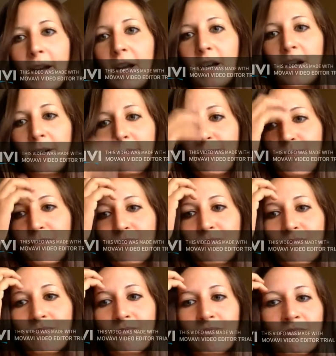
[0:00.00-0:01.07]
um,
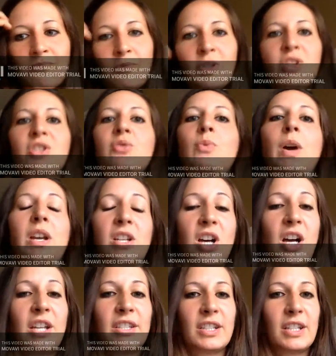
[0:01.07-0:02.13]
which is why
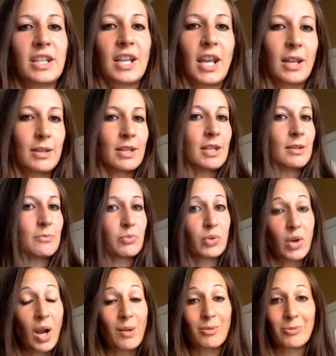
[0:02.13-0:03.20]
Gandhi and then
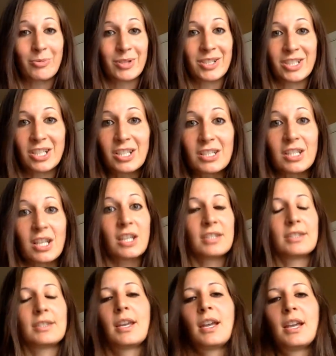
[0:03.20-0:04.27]
probably
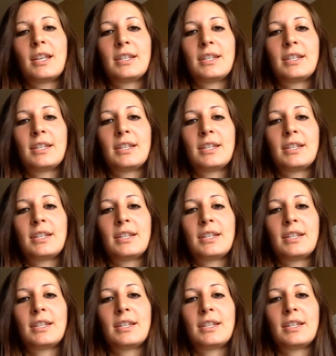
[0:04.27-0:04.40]
Jesus